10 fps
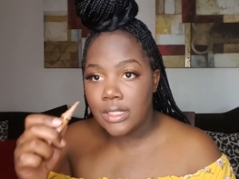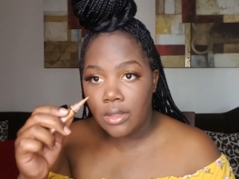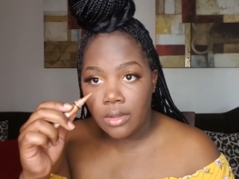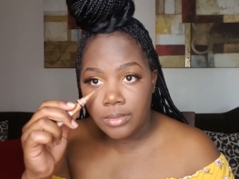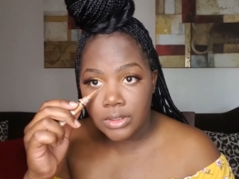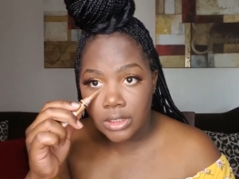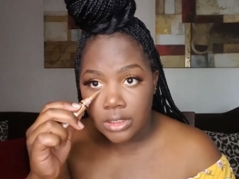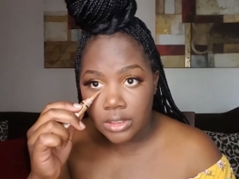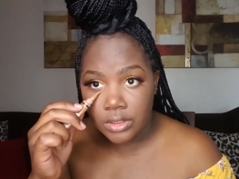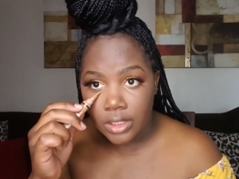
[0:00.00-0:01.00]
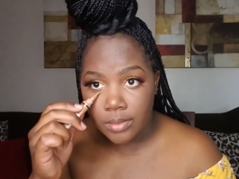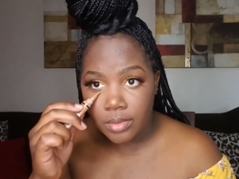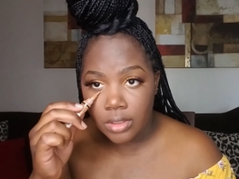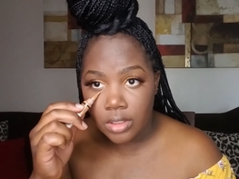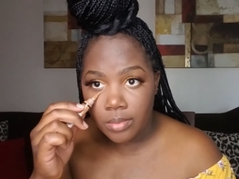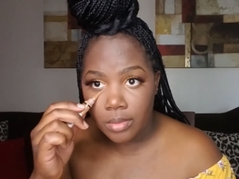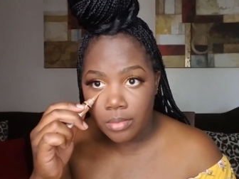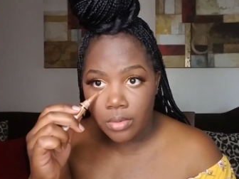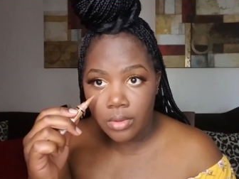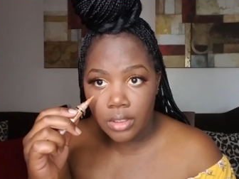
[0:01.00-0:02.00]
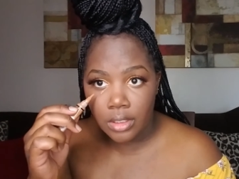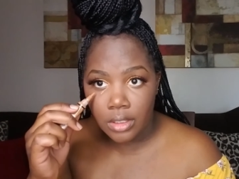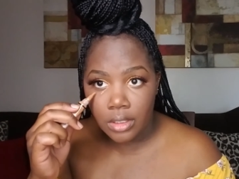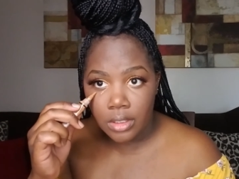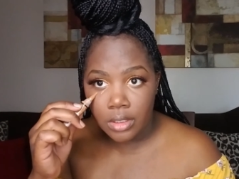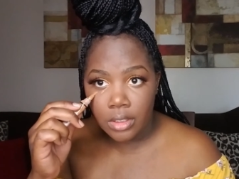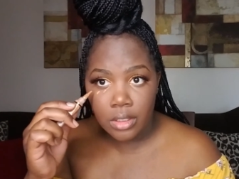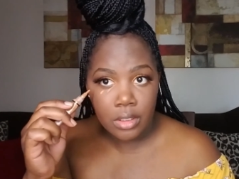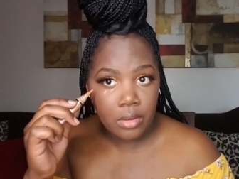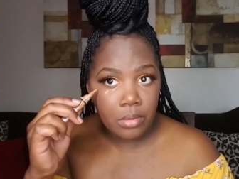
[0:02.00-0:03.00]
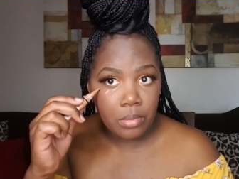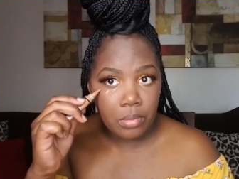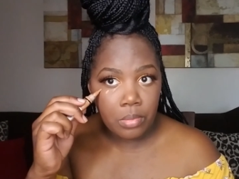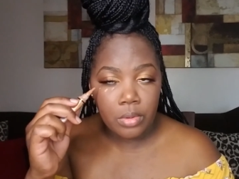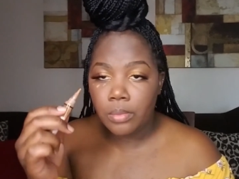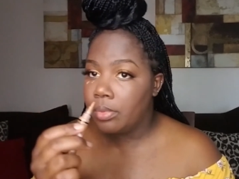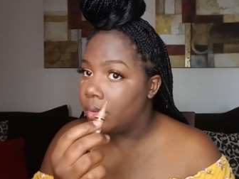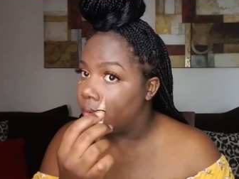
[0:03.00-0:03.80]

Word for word: so I'm just gonna try to put a little bit more. Boop.